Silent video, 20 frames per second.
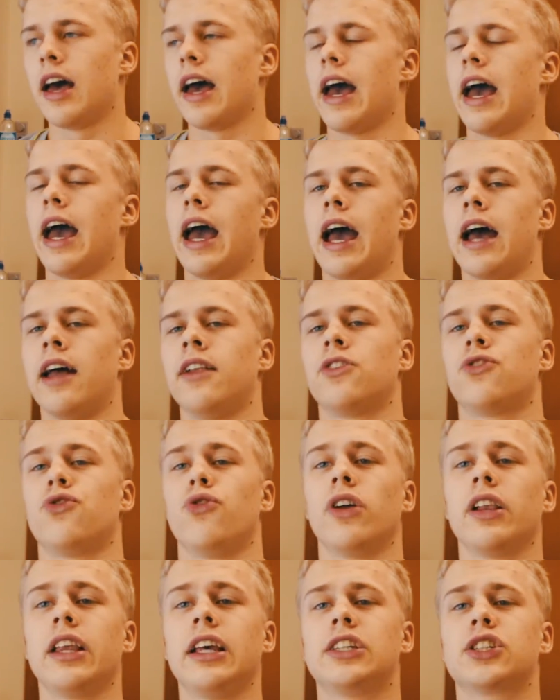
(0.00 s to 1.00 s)
And
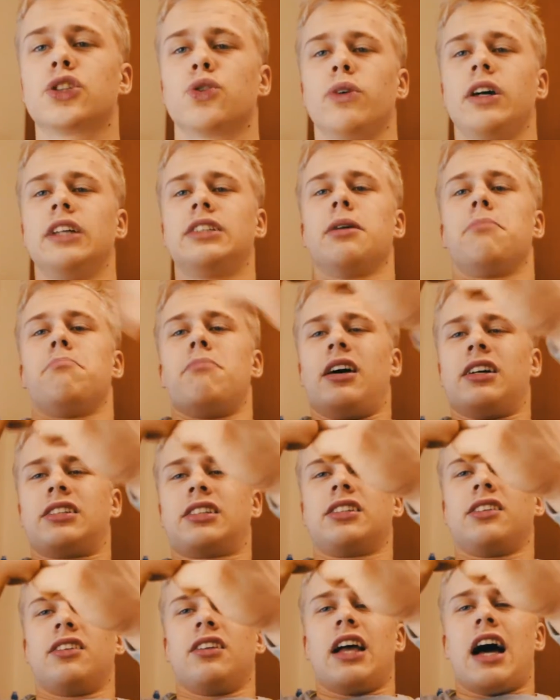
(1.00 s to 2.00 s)
really squeeze the
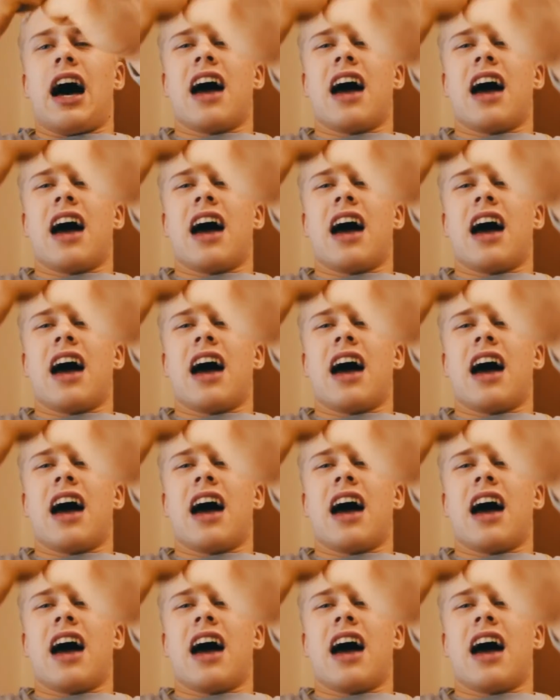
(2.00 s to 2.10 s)
muscle